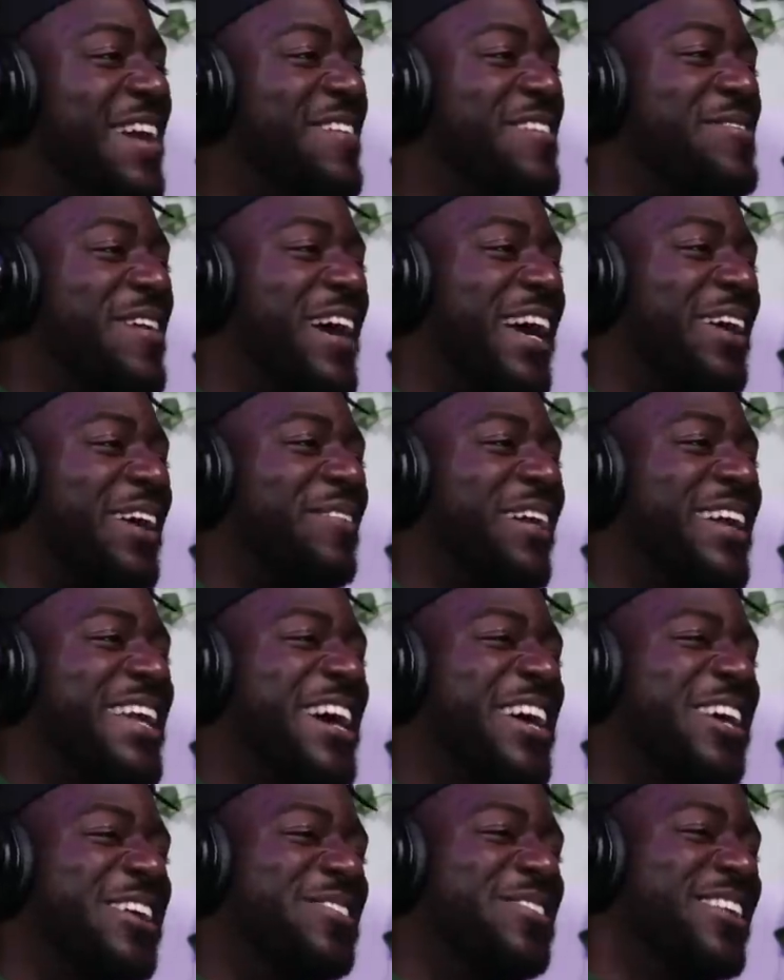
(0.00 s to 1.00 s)
David might give me
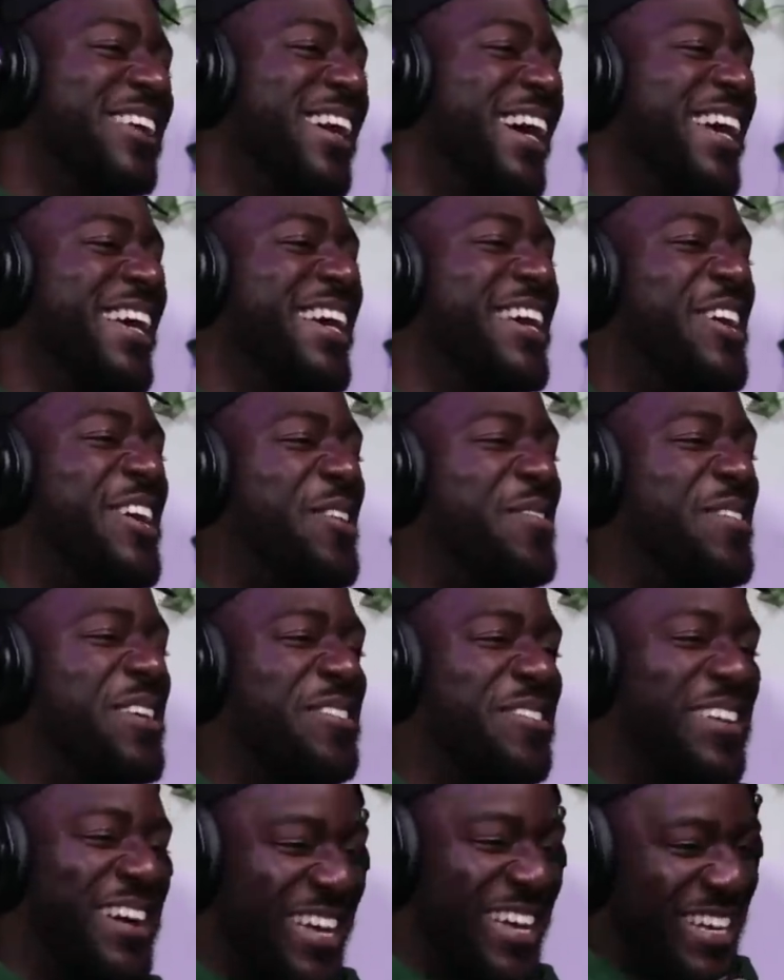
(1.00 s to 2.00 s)
the elbow like, yo,
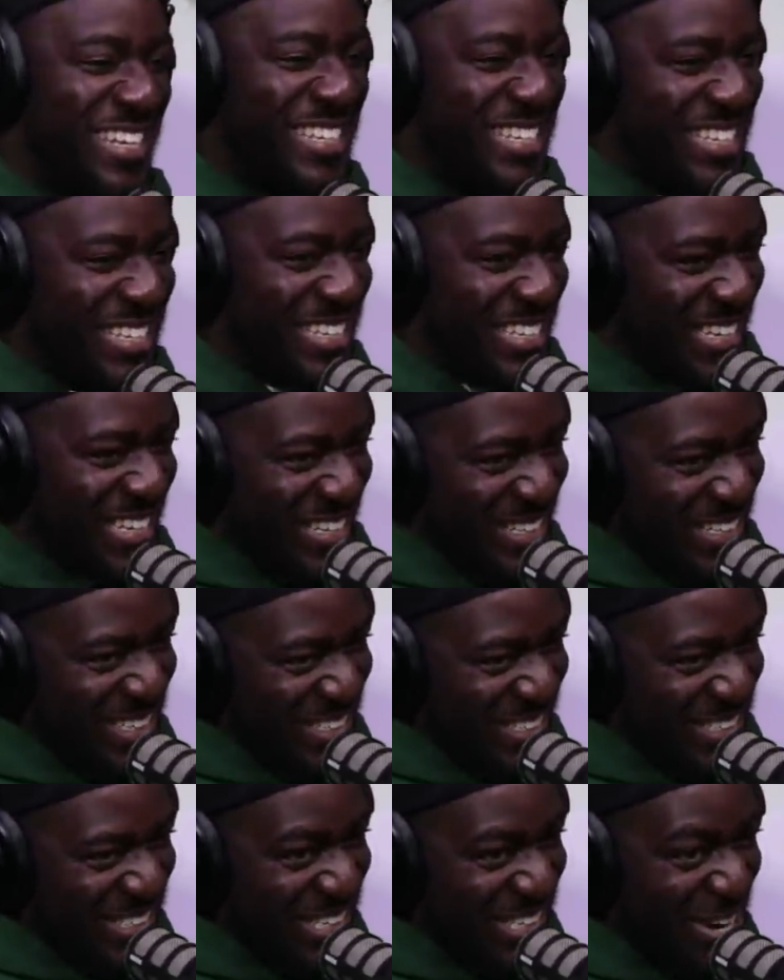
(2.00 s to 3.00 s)
big man.
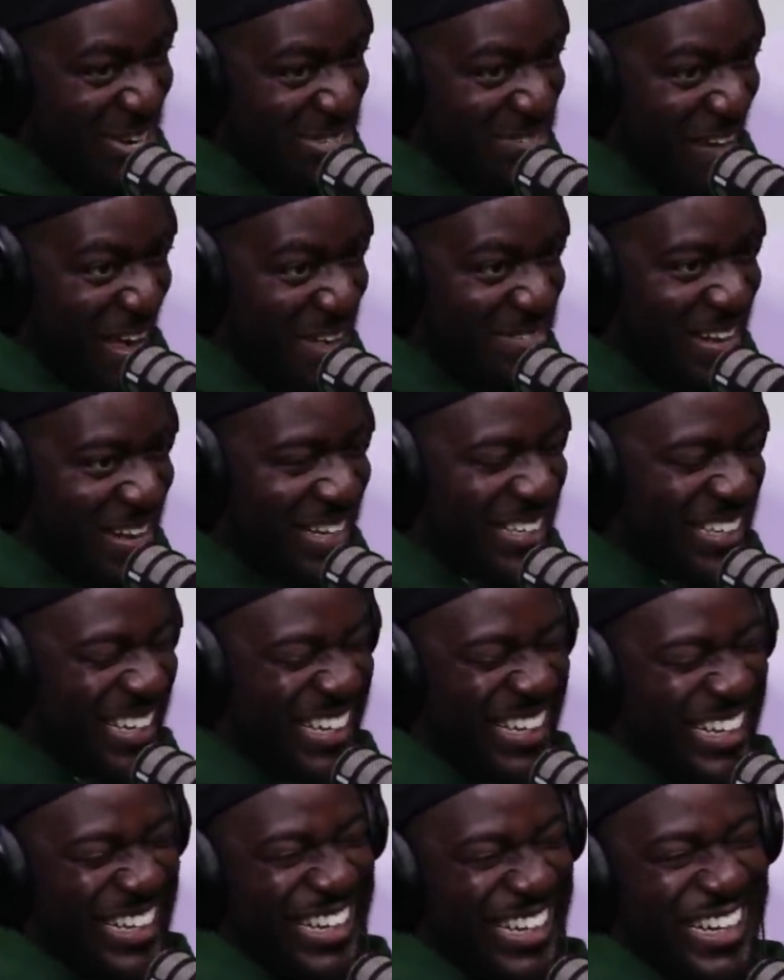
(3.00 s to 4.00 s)
She knows my man.
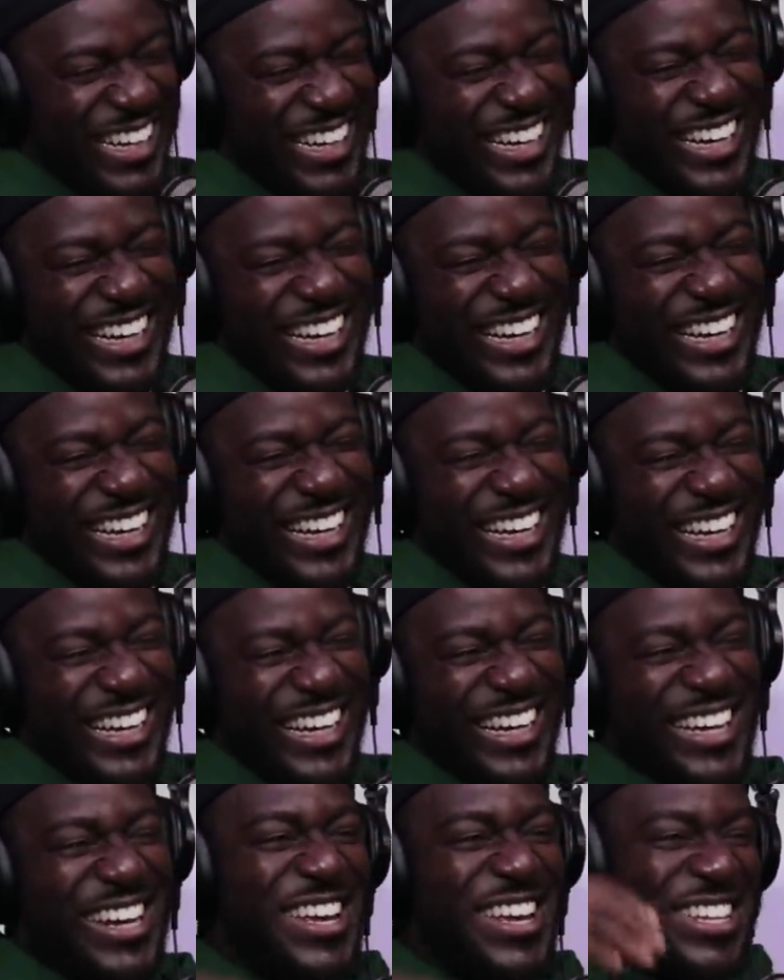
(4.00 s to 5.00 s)
And like,
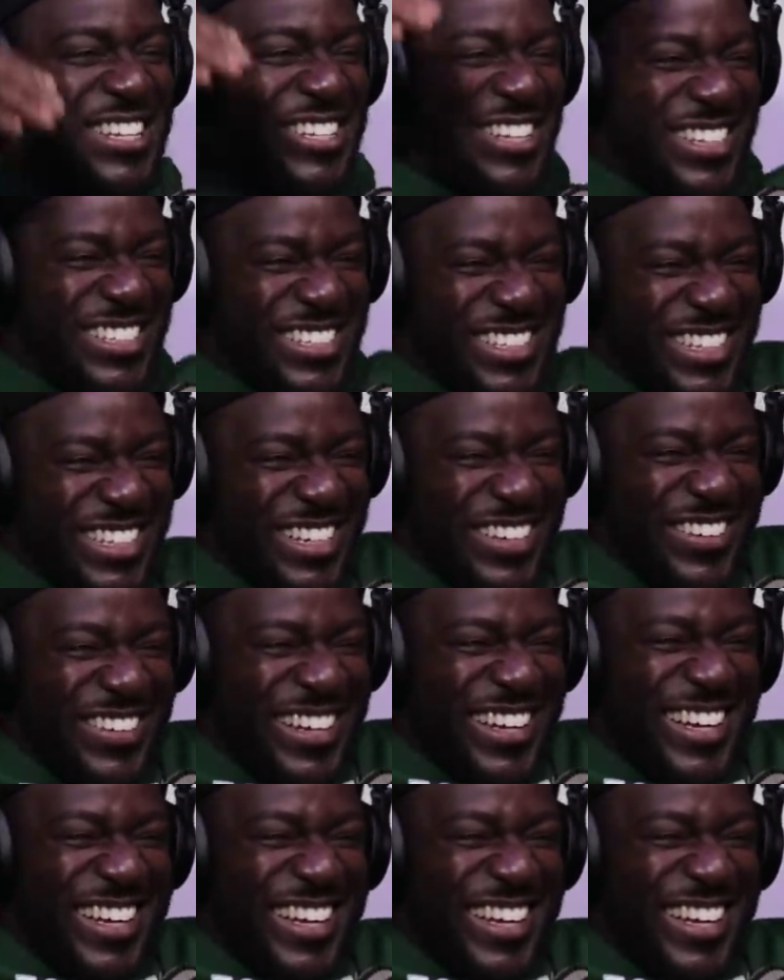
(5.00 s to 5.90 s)
oh, you know, you know.